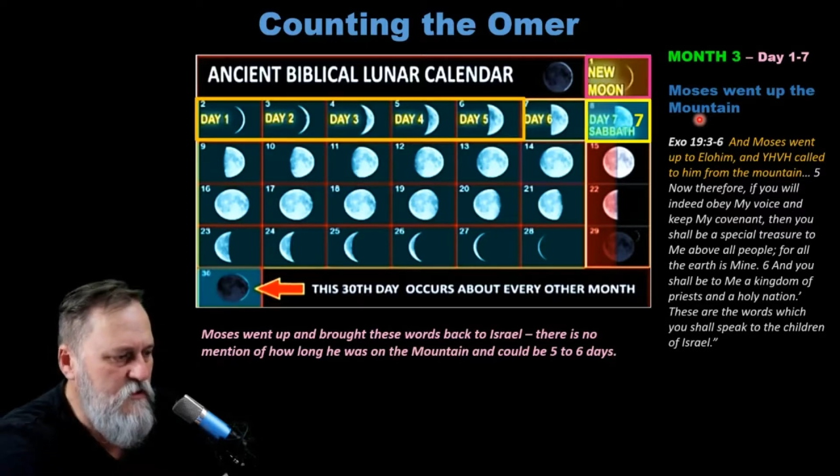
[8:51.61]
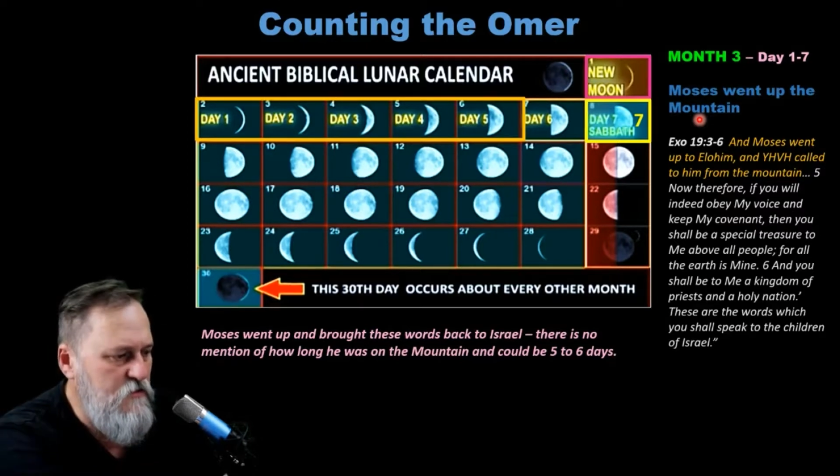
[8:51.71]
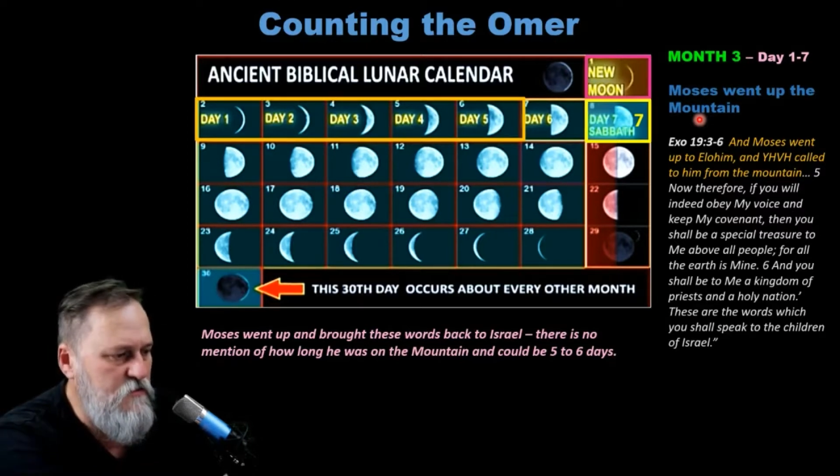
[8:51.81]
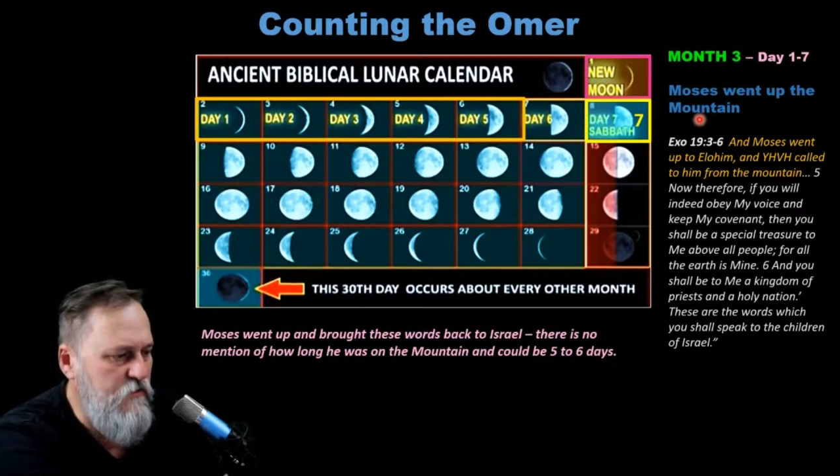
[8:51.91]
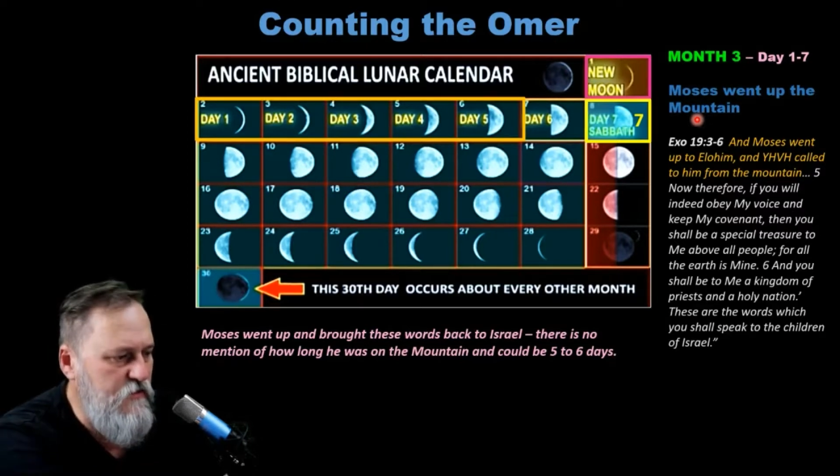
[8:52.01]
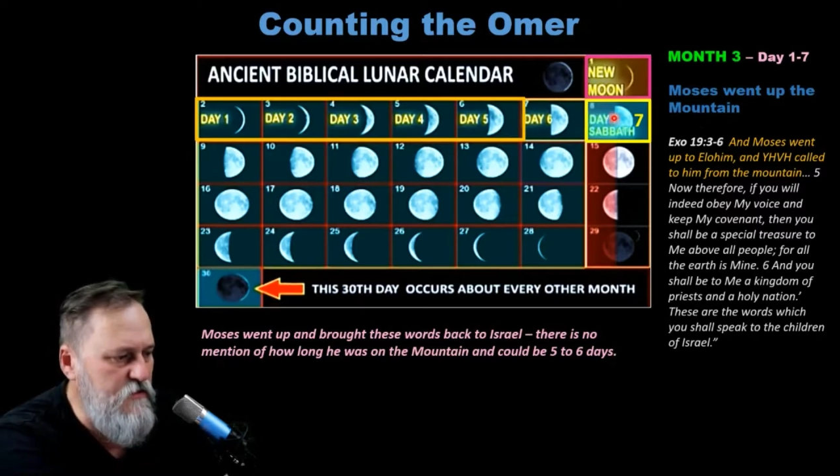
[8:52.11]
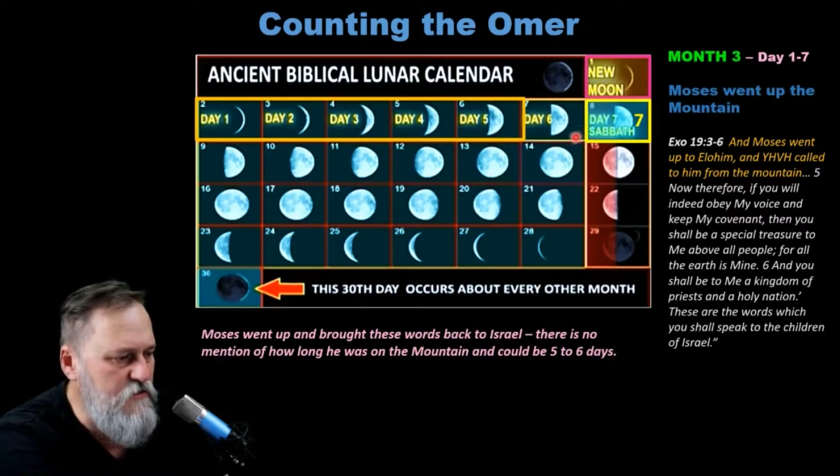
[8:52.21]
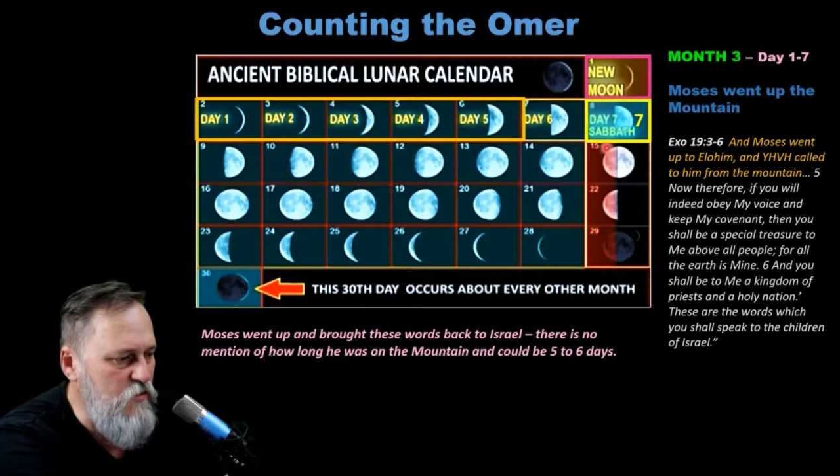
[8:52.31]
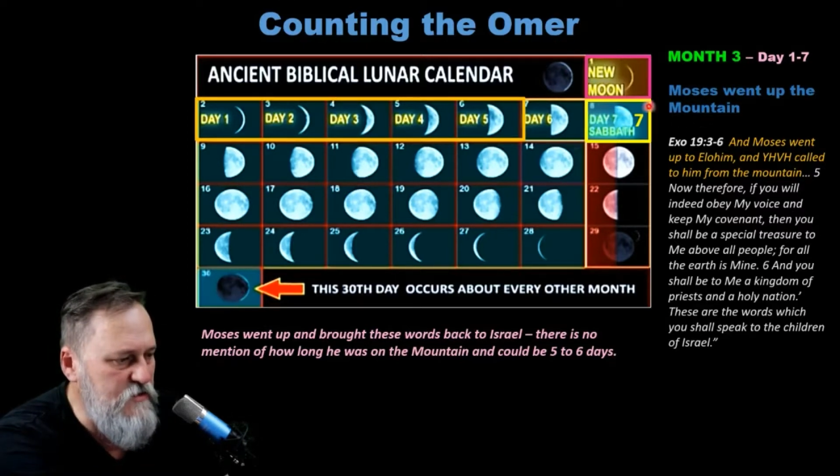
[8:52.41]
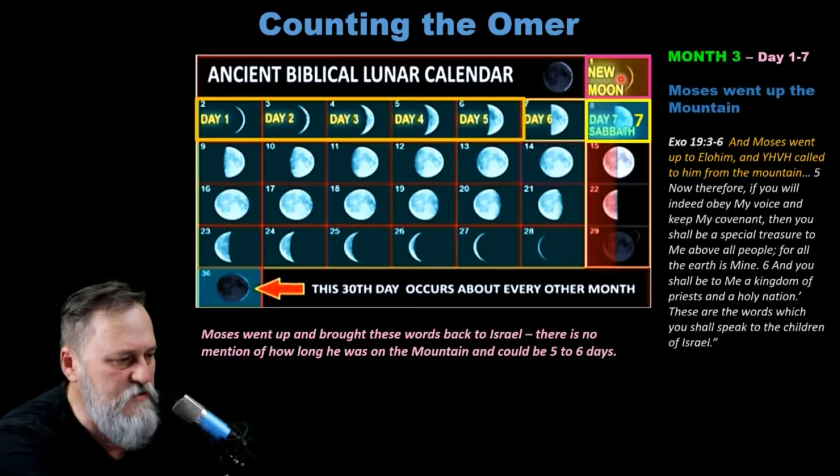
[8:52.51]
So this
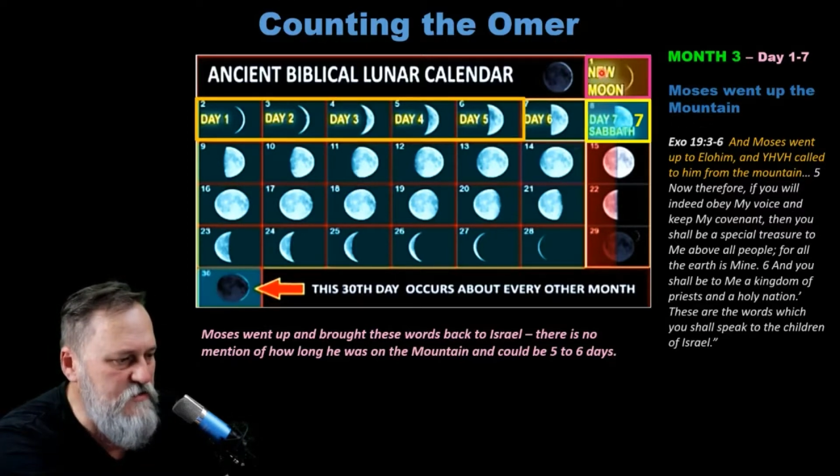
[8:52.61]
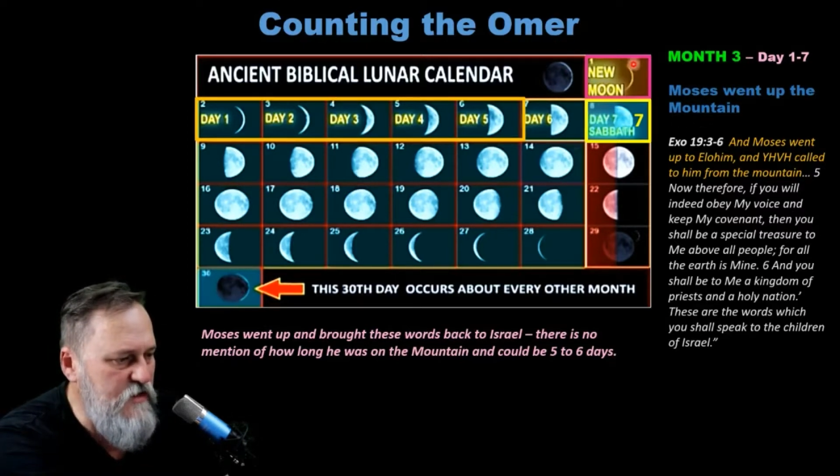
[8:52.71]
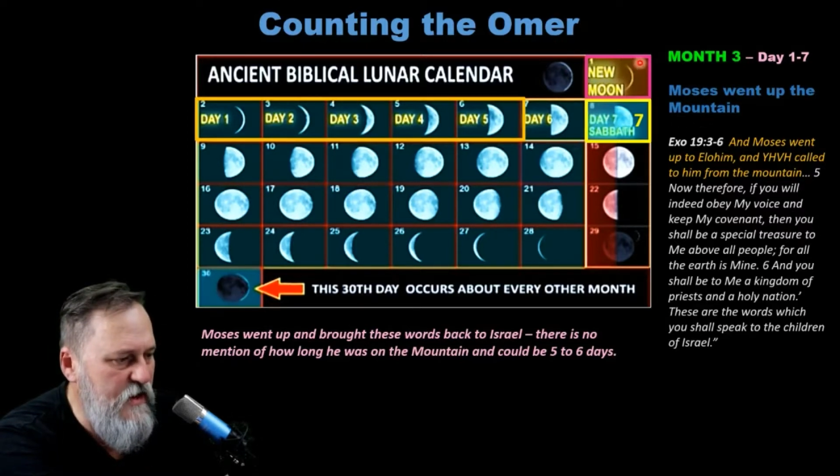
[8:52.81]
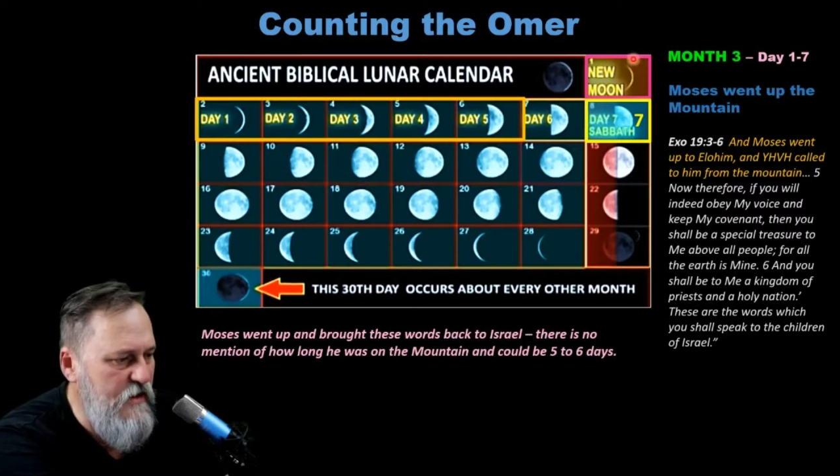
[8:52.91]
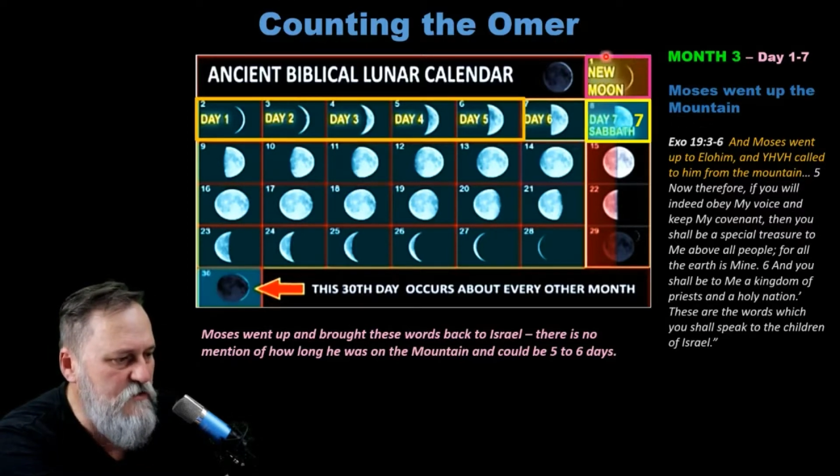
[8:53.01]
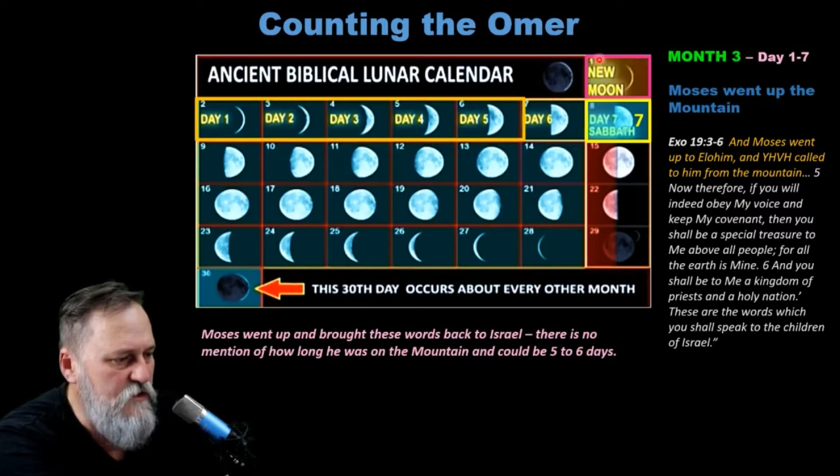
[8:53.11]
was said